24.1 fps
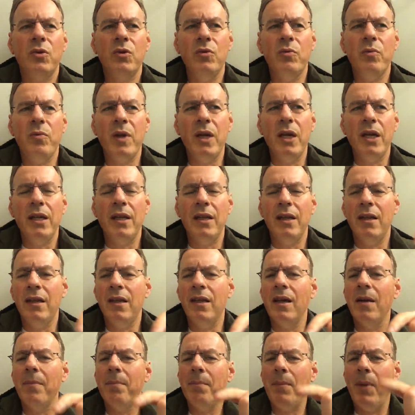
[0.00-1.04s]
made
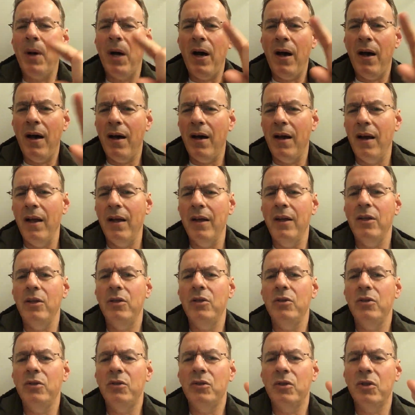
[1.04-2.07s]
that pie,
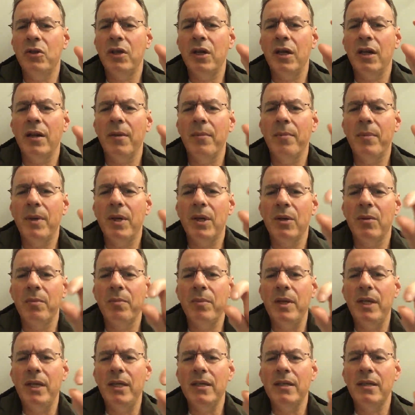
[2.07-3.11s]
you took out a bigger
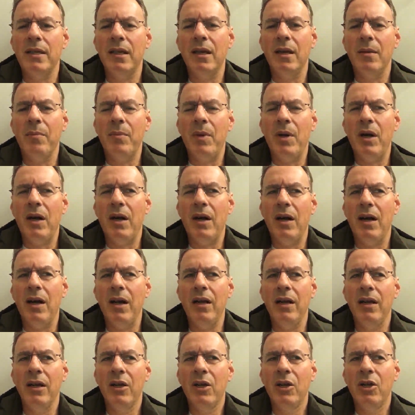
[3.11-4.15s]
piece of that
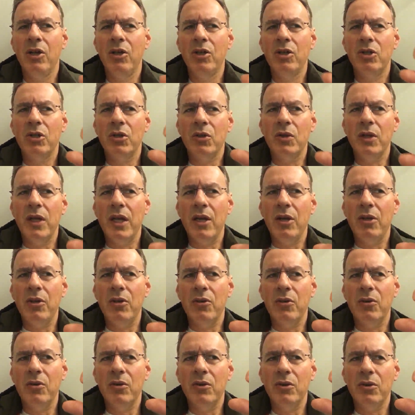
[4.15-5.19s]
pie. So now
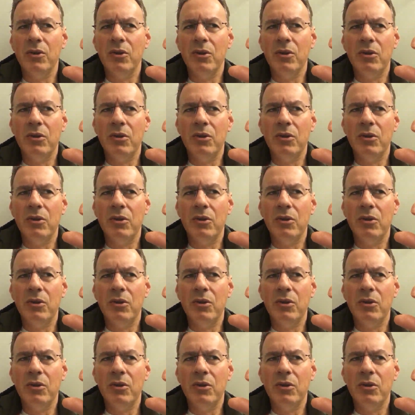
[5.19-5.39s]
you're